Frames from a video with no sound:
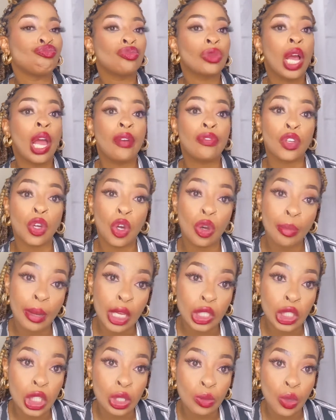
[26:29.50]
I have to go
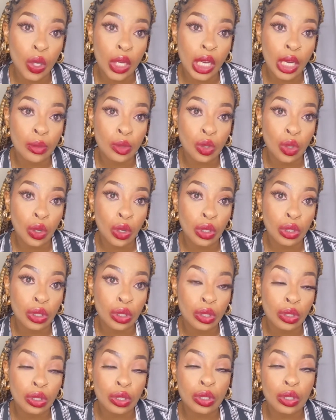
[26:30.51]
back to small claims court.
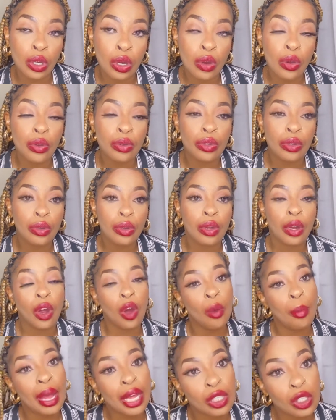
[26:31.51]
So
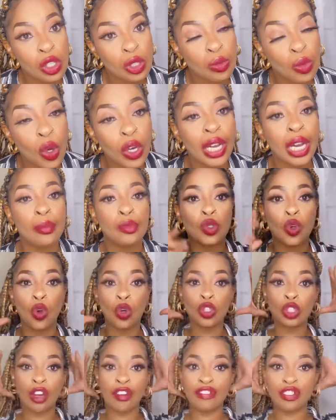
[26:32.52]
go back to small claims
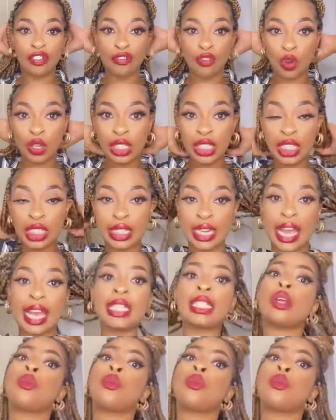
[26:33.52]
court after 14 days.